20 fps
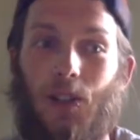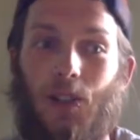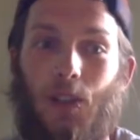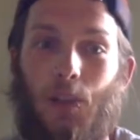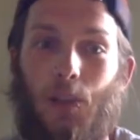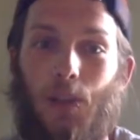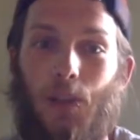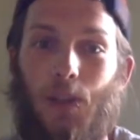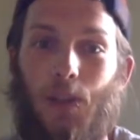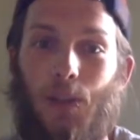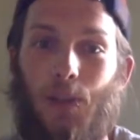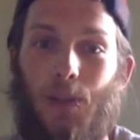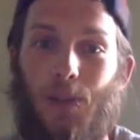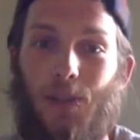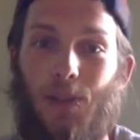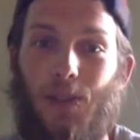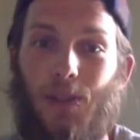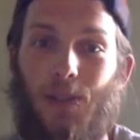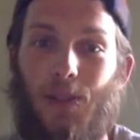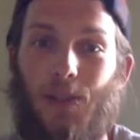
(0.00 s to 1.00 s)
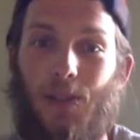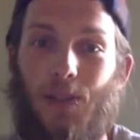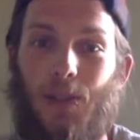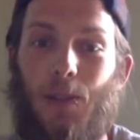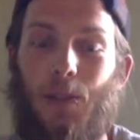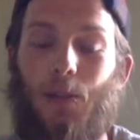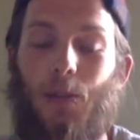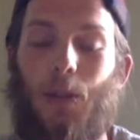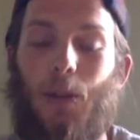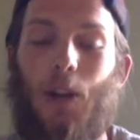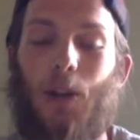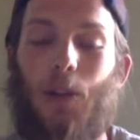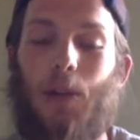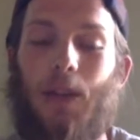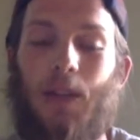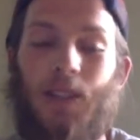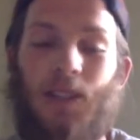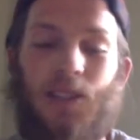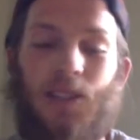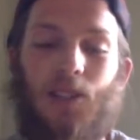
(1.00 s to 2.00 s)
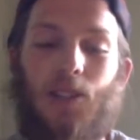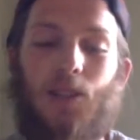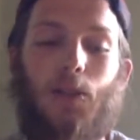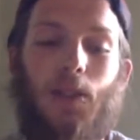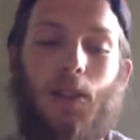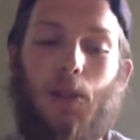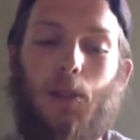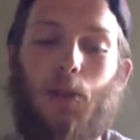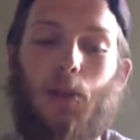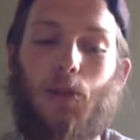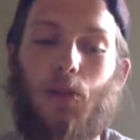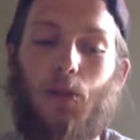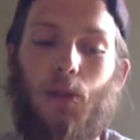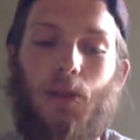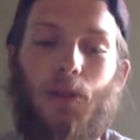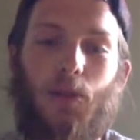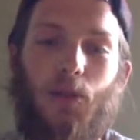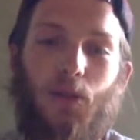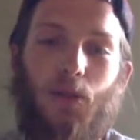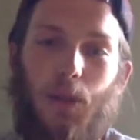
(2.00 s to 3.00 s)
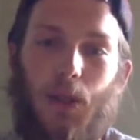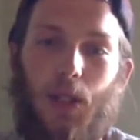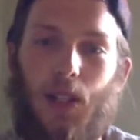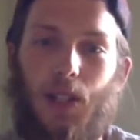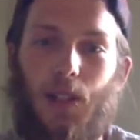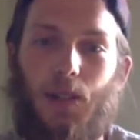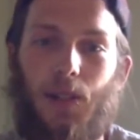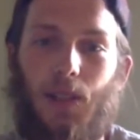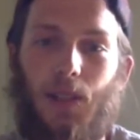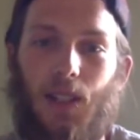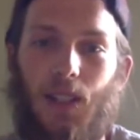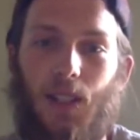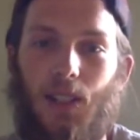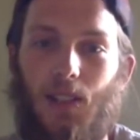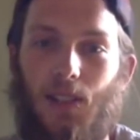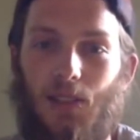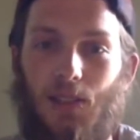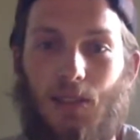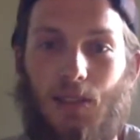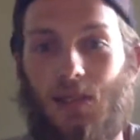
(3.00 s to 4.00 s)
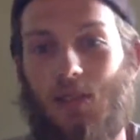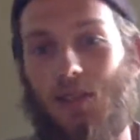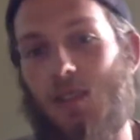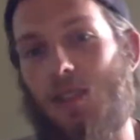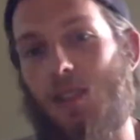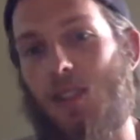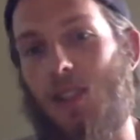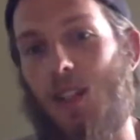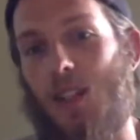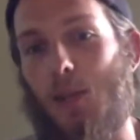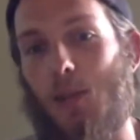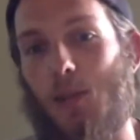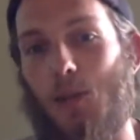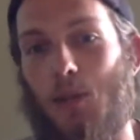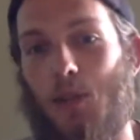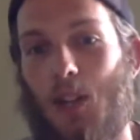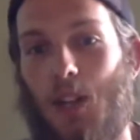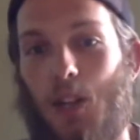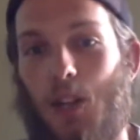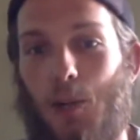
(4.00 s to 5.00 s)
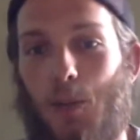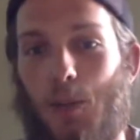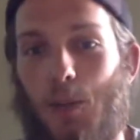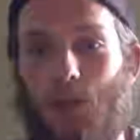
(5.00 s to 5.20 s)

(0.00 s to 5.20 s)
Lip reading: sometimes the rhyme hits three quarters of the way for a bar and then he just keeps on going